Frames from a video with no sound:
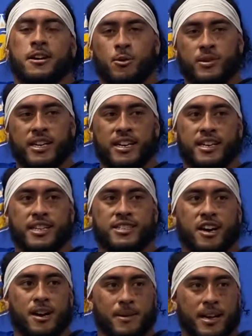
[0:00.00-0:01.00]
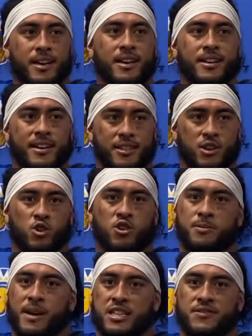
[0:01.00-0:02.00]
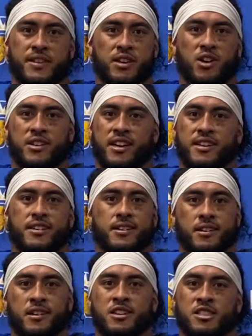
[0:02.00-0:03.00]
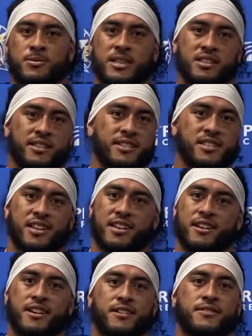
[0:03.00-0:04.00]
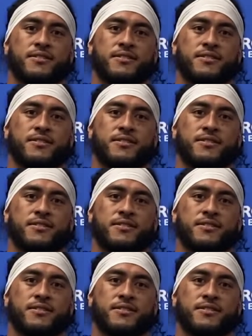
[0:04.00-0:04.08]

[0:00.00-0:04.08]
we did a good job at ending at the quarterback's feet all night, especially in the second half.